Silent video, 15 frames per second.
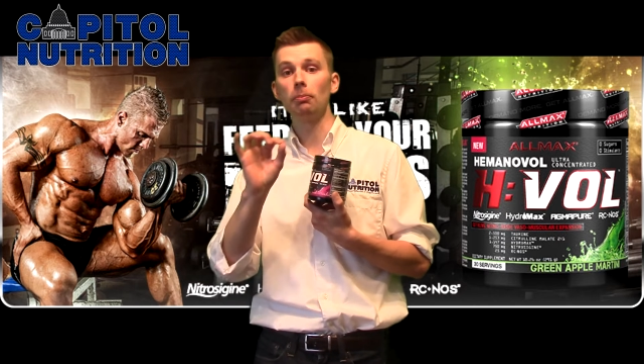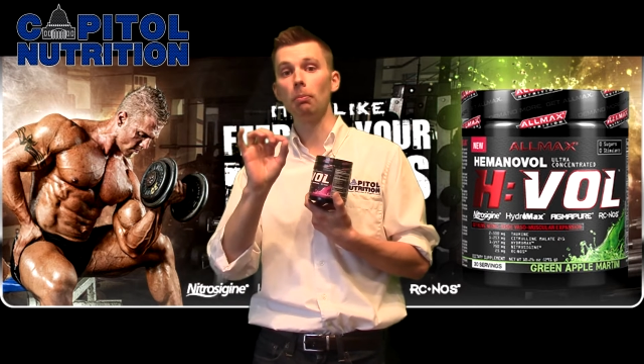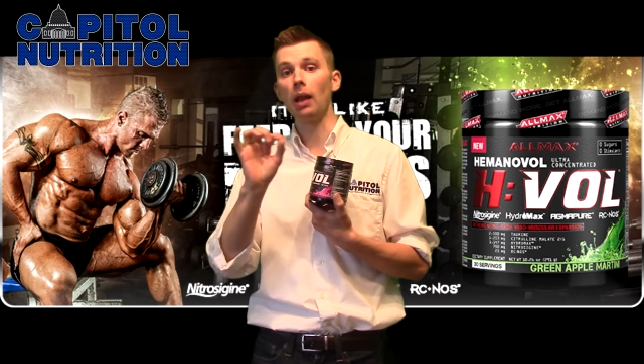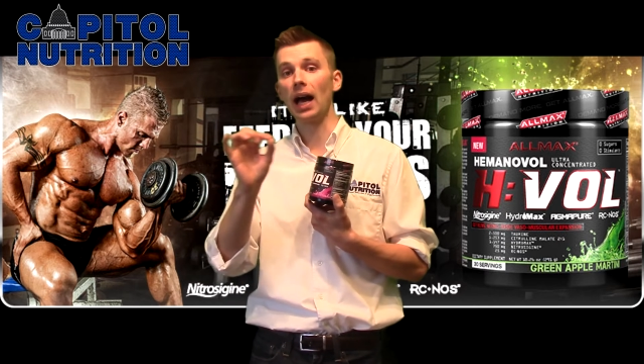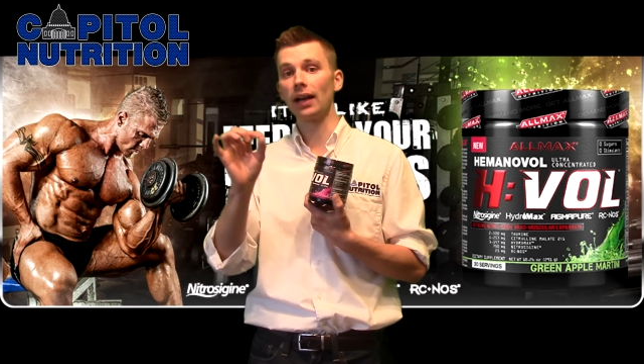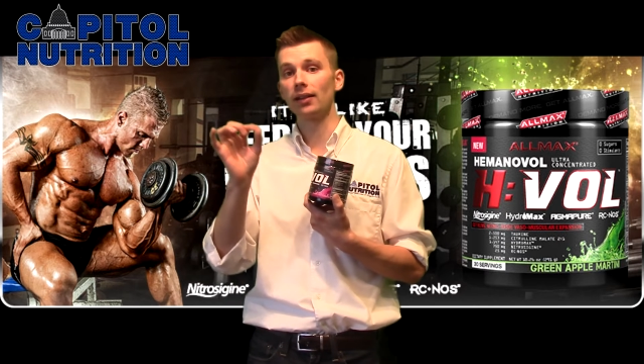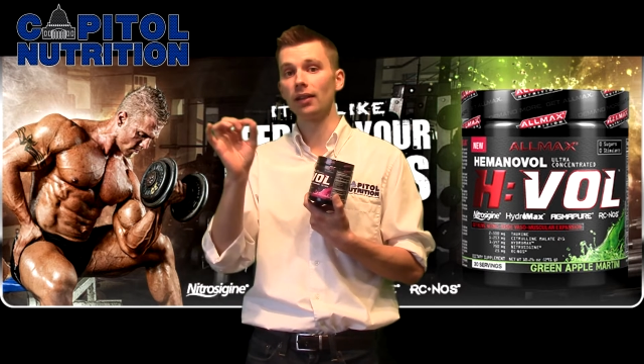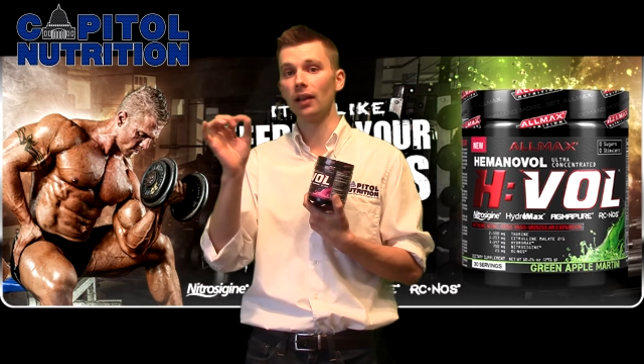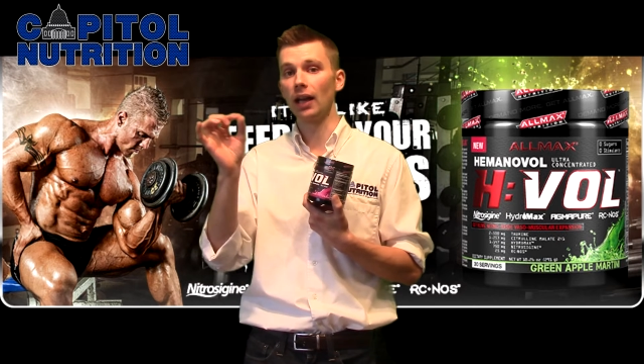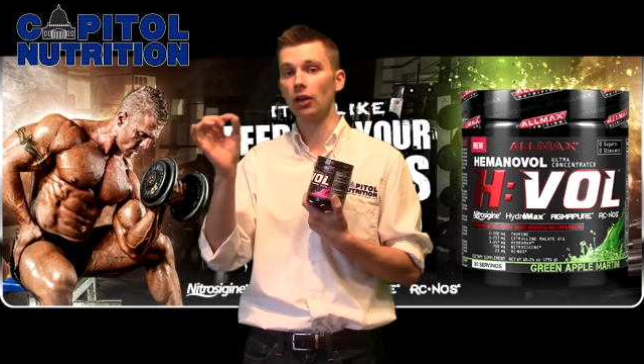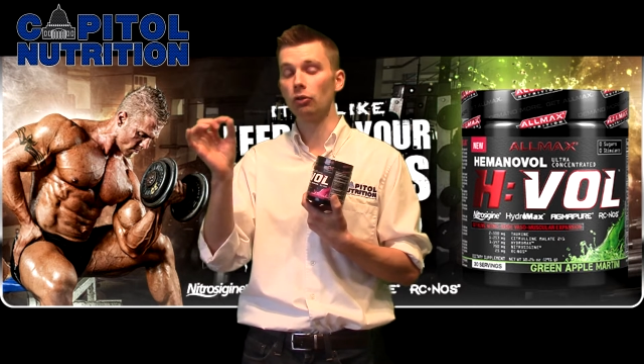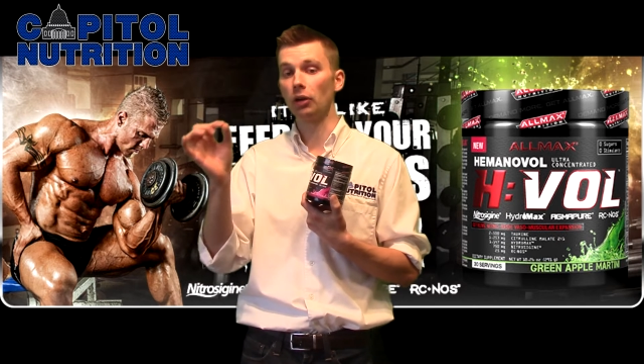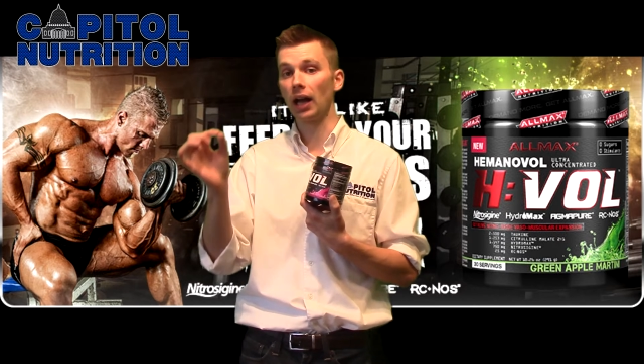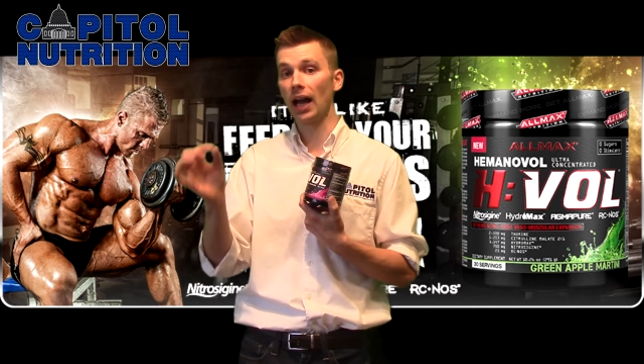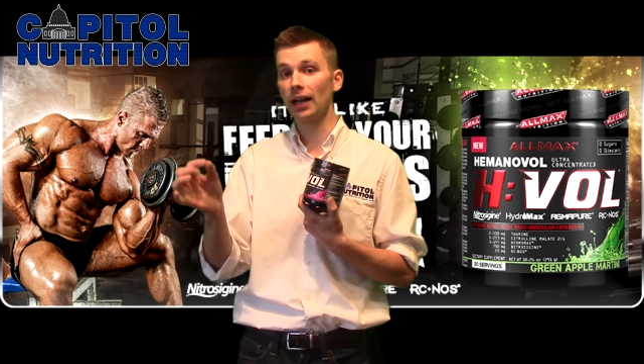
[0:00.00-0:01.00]
blocks the
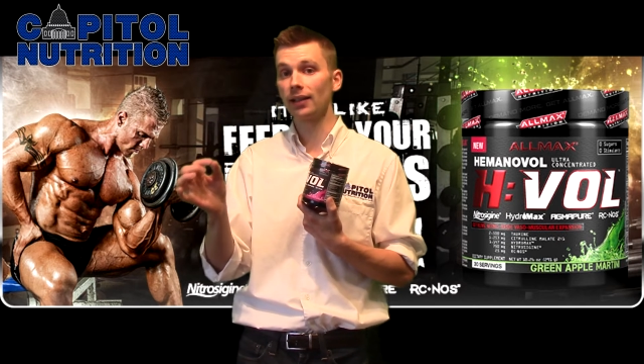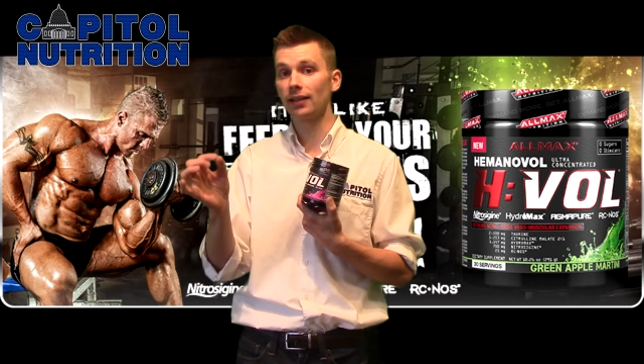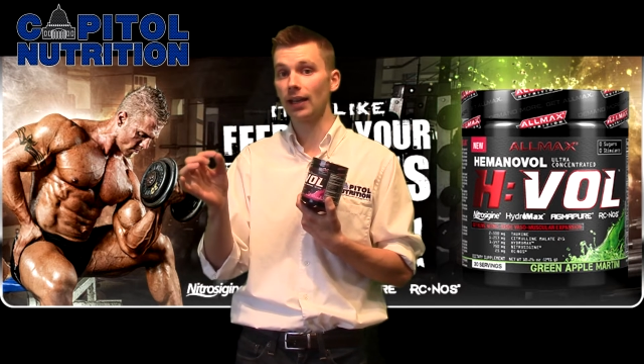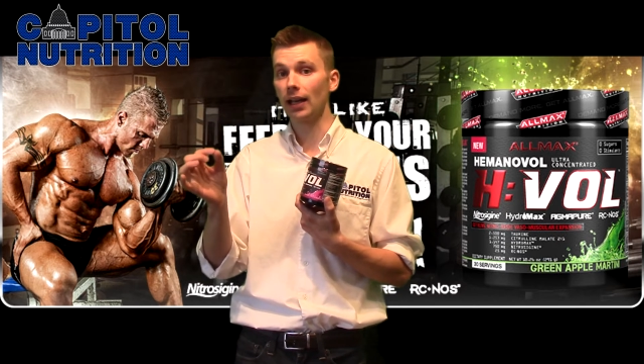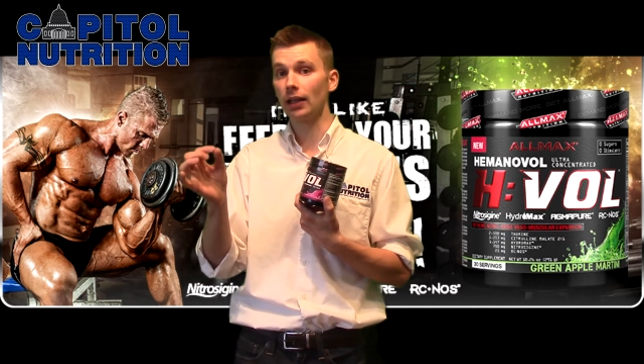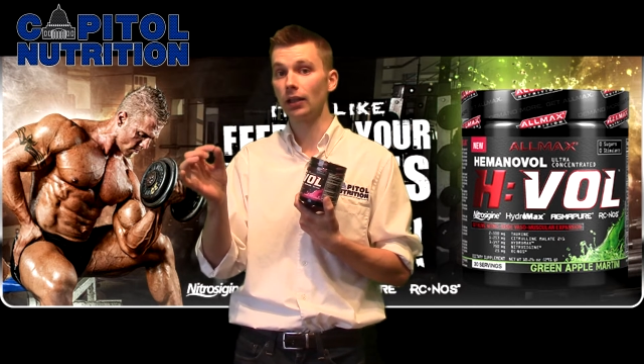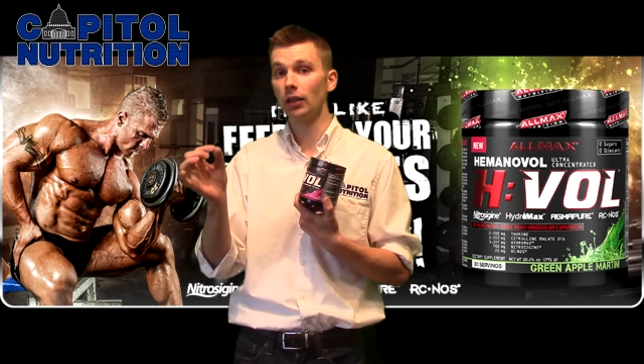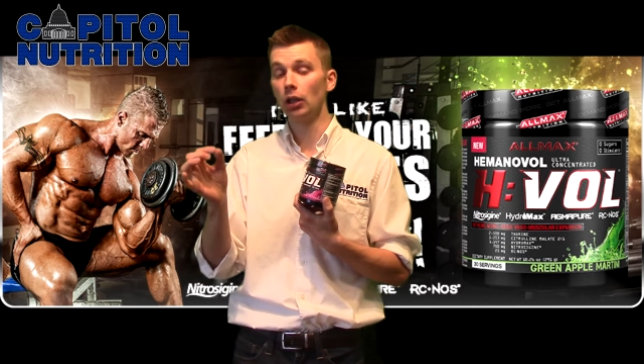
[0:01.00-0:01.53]
nitric oxide.